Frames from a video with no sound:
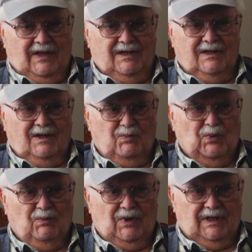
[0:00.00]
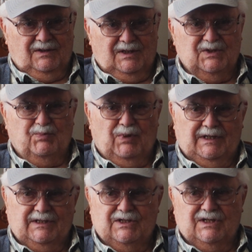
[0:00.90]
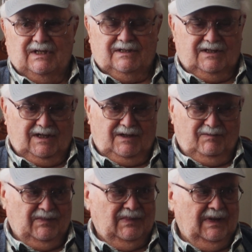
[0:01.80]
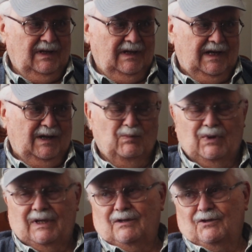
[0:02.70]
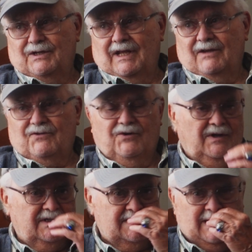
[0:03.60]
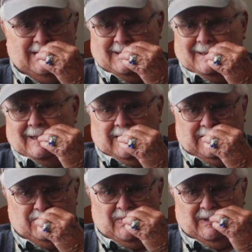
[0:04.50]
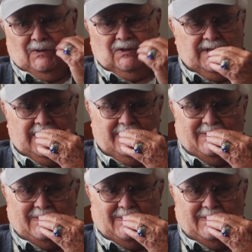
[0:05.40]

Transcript: then put me in this place that I'm being looked after, and Sally is being looked